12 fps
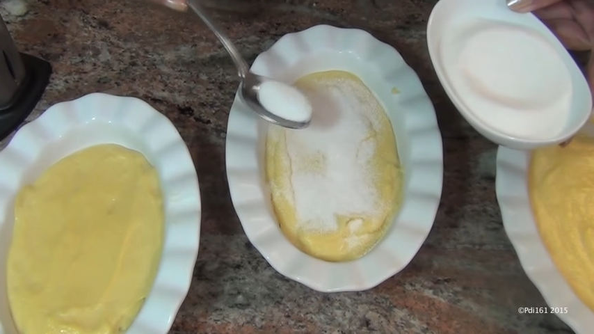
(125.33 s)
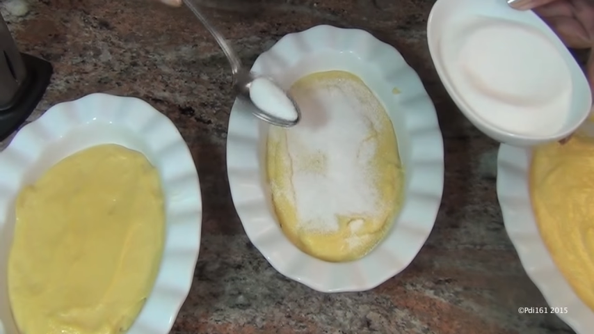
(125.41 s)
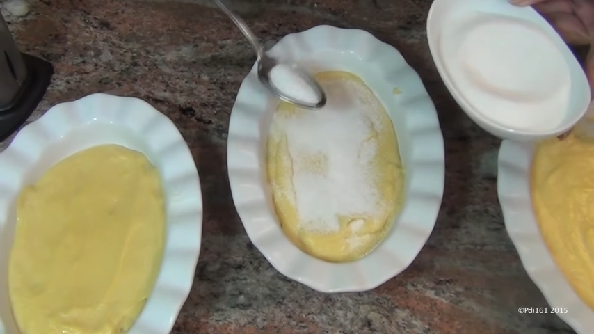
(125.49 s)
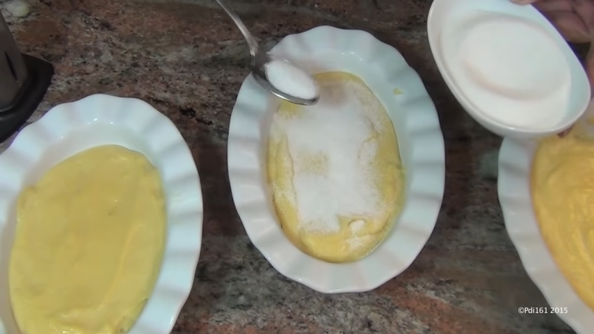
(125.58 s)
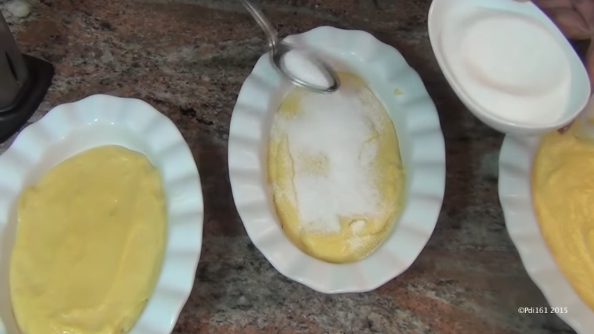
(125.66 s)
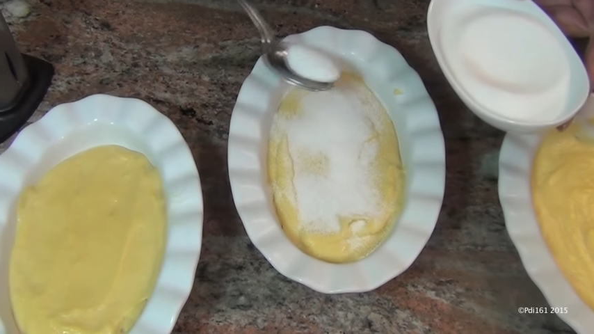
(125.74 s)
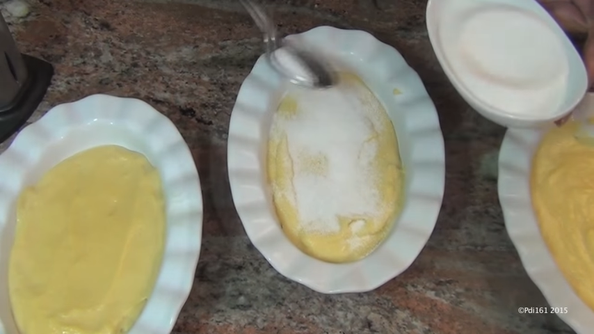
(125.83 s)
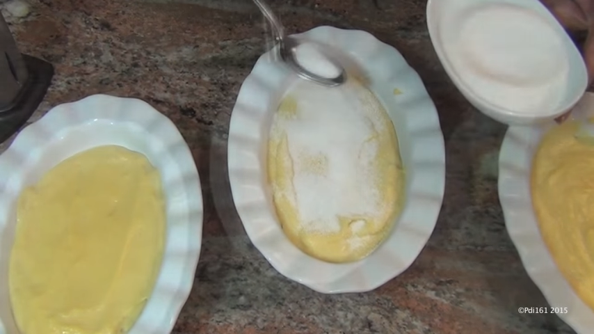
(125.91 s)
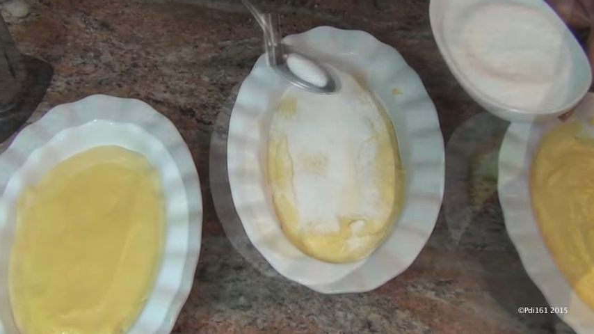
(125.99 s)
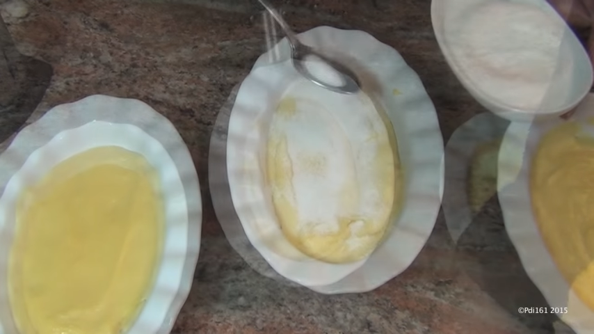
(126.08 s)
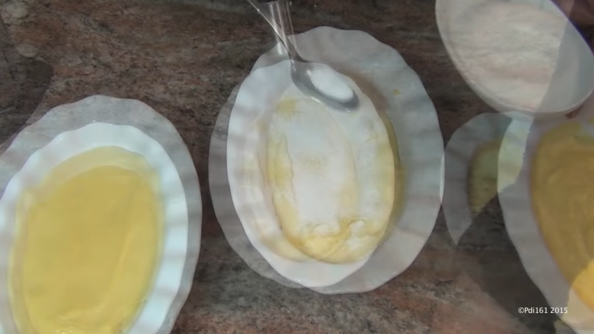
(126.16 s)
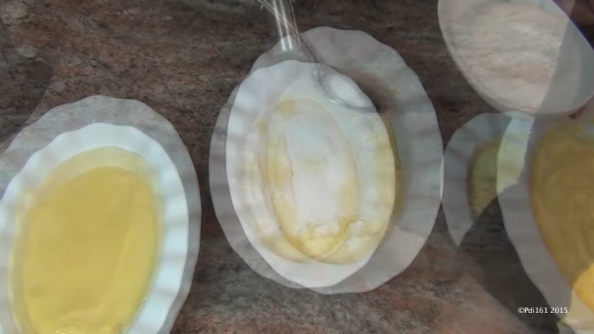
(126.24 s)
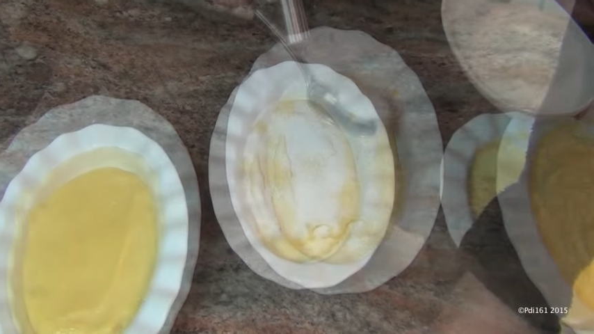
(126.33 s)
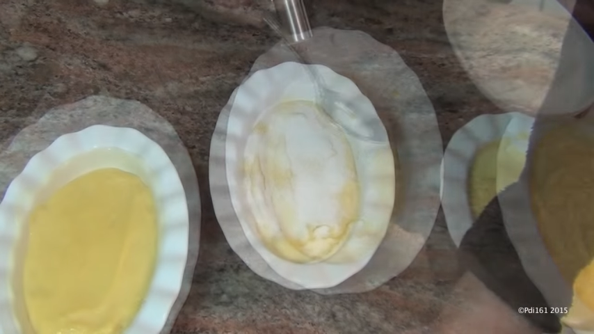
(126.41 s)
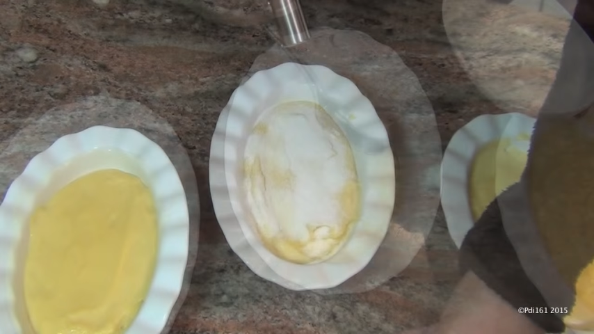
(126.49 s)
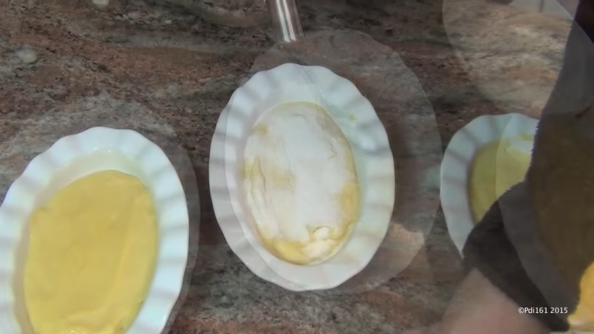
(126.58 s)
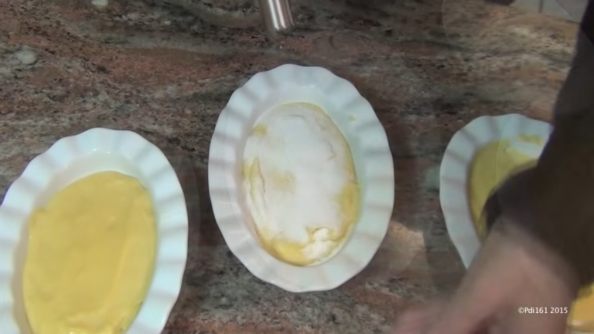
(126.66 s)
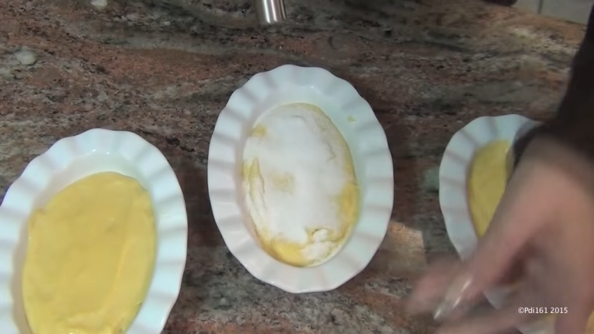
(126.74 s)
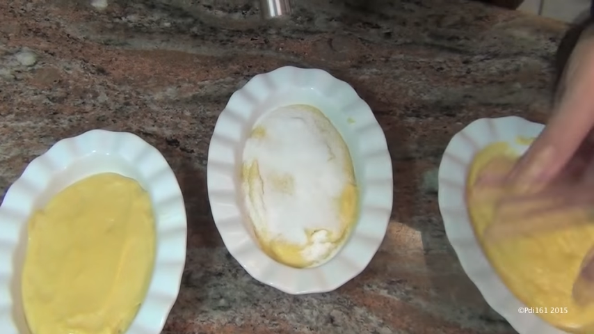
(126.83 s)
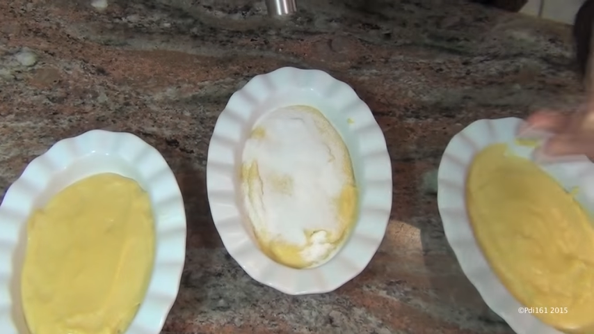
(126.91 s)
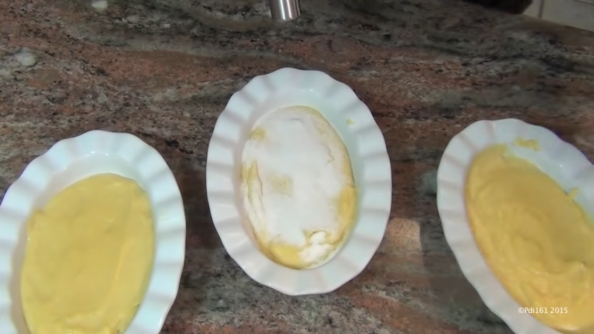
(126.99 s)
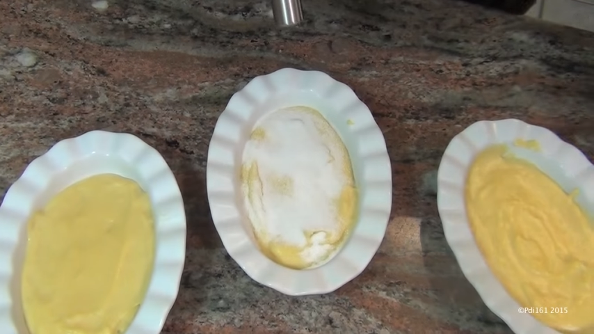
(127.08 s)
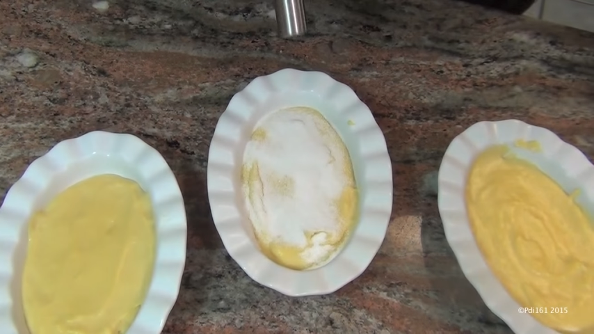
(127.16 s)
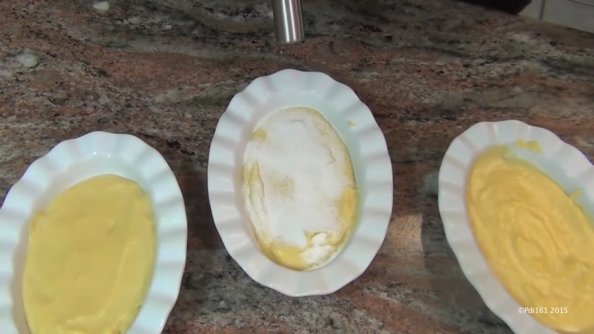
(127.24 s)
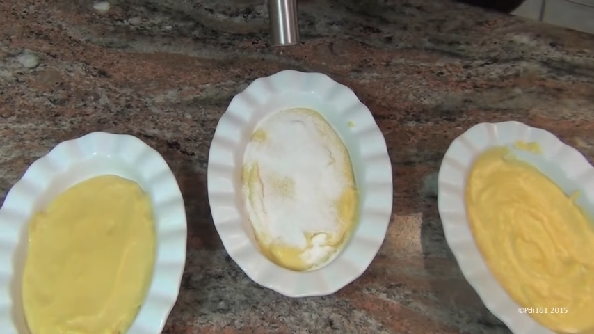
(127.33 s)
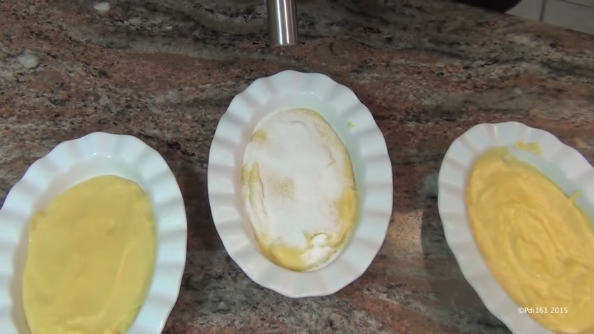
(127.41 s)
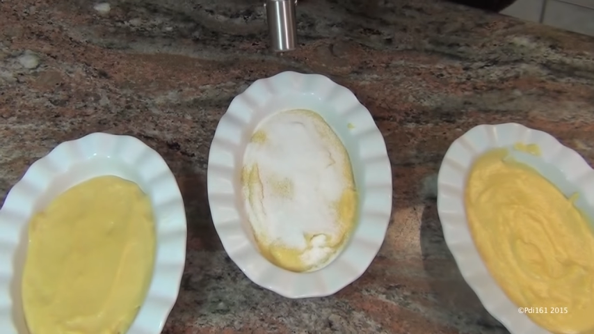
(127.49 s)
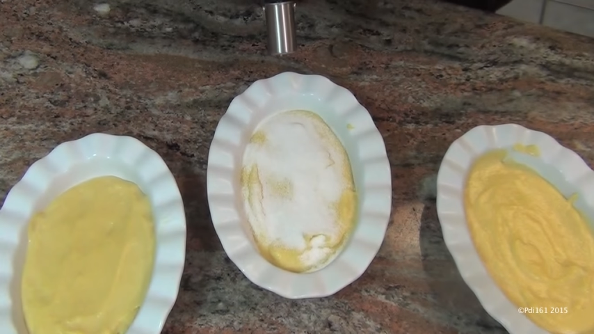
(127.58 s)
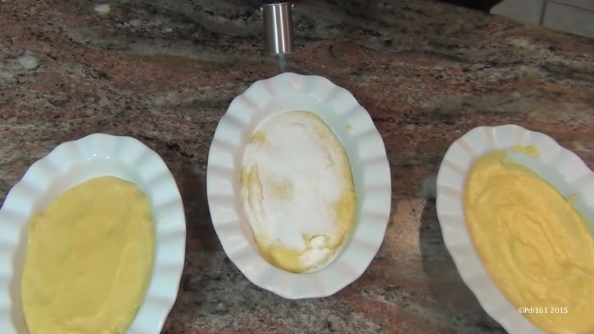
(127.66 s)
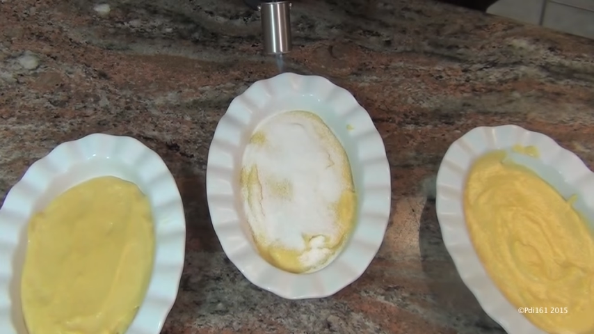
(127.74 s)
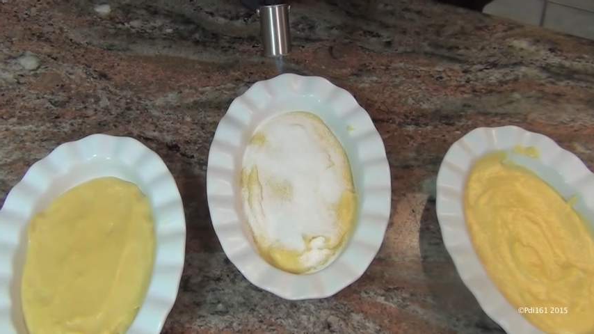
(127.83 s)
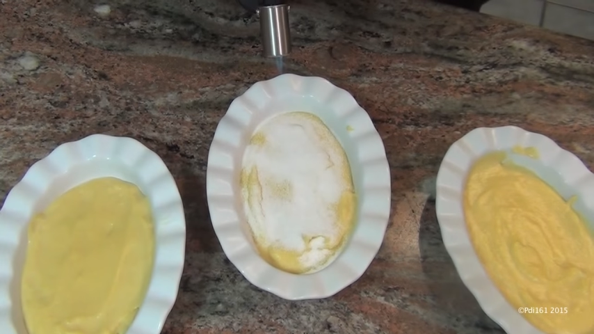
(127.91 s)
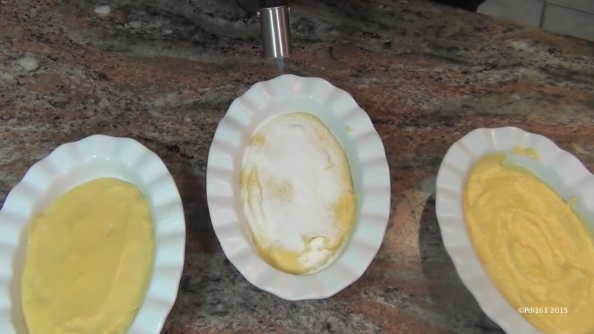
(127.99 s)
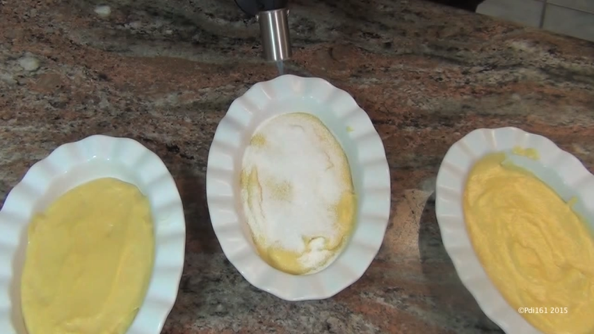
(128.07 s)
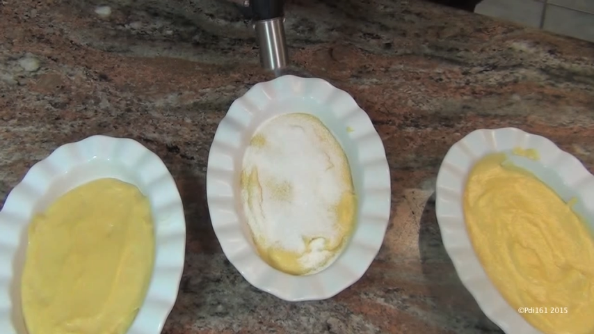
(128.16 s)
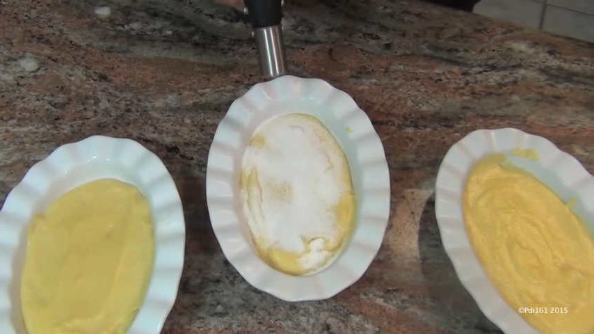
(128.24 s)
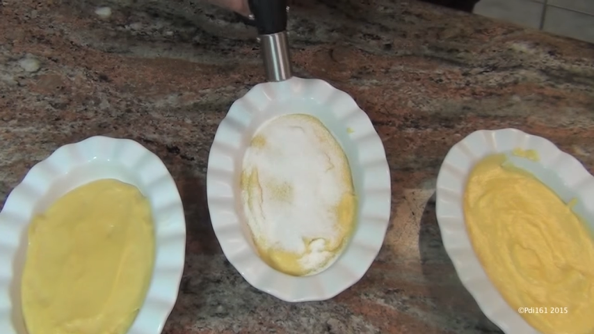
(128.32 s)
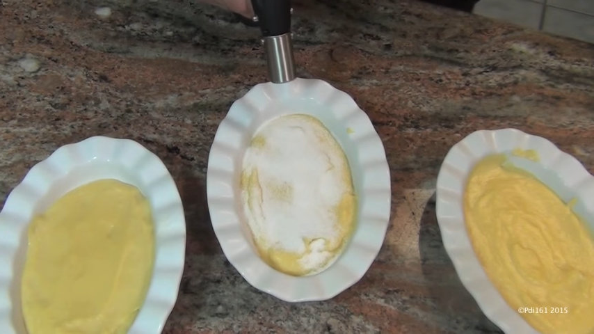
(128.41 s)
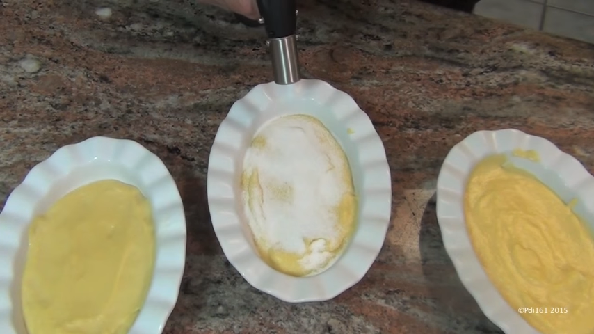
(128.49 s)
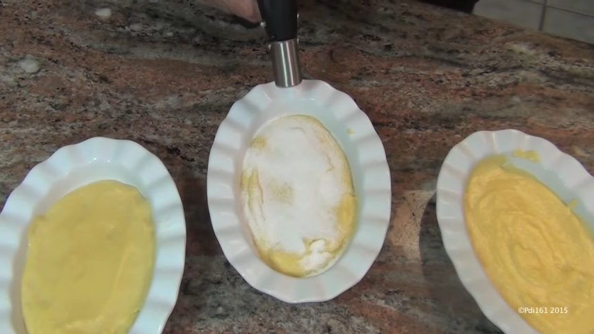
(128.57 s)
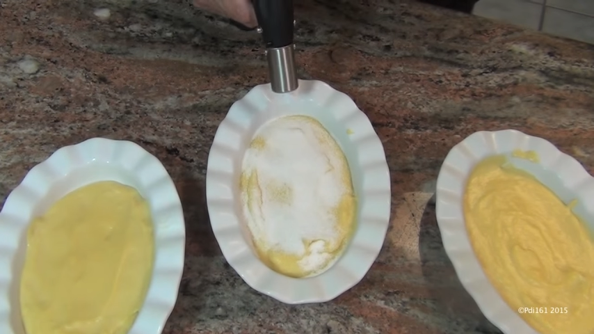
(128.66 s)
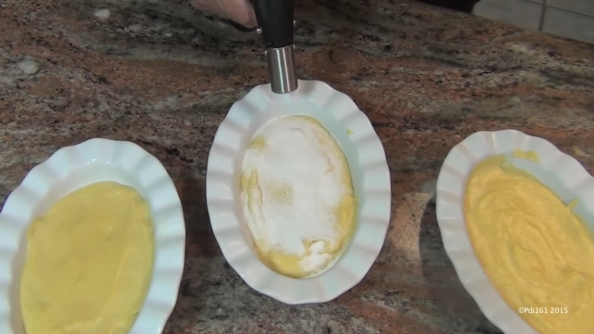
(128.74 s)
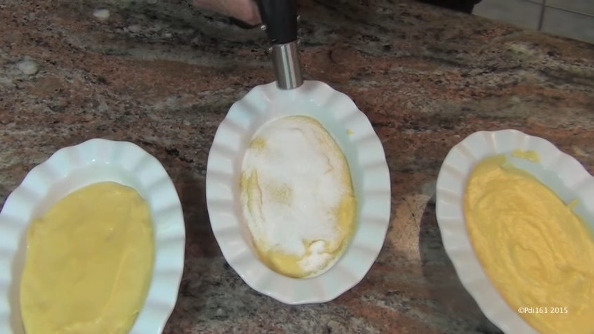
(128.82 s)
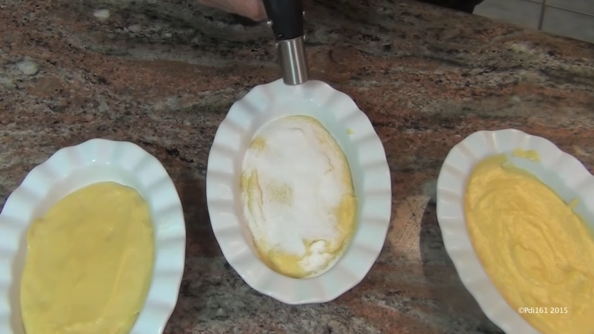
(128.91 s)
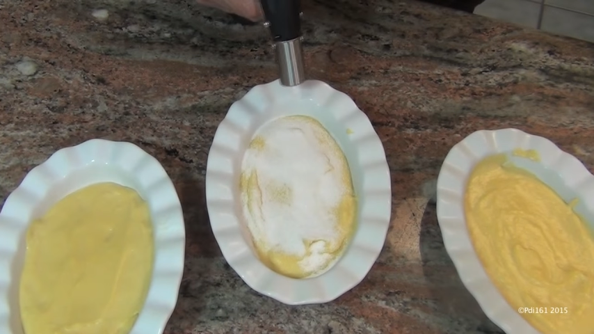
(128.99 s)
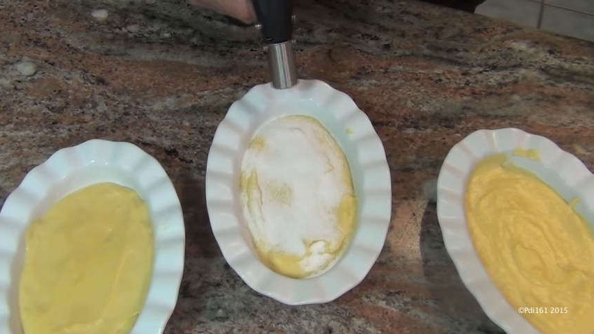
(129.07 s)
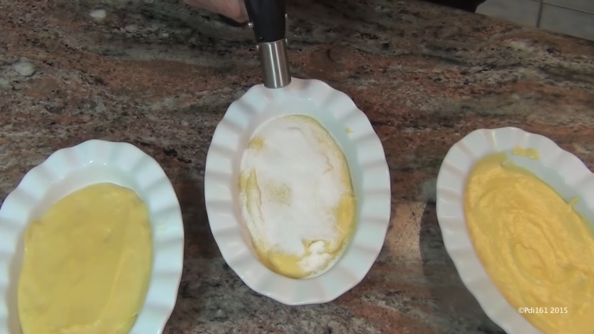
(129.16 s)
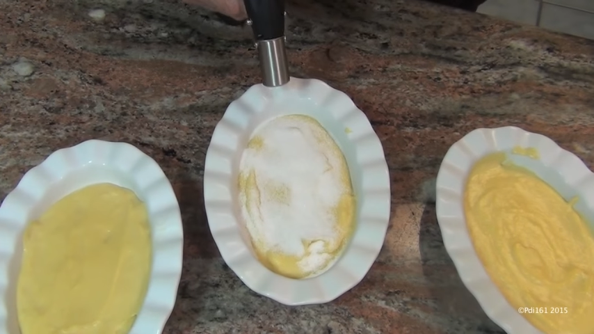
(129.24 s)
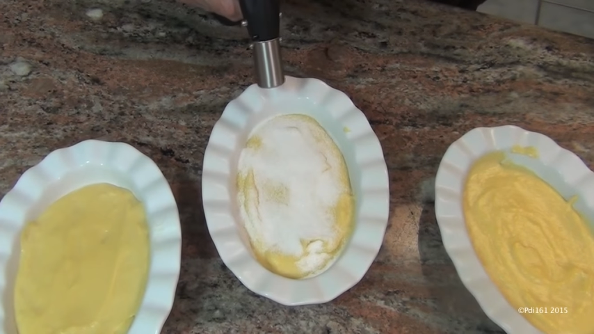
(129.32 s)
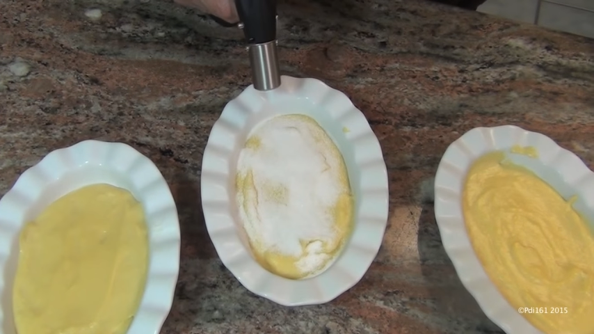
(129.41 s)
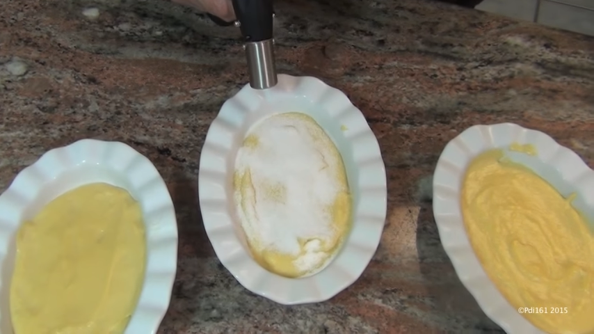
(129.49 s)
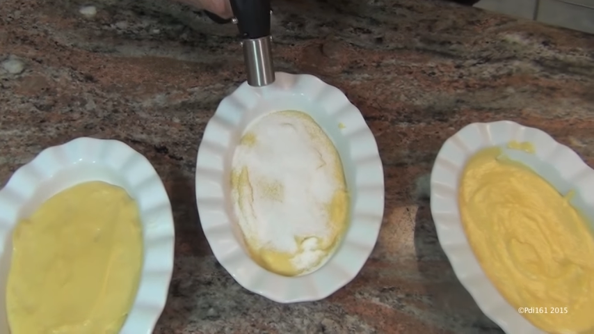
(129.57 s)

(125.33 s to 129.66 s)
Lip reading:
No face is visible, so there are no lips to read.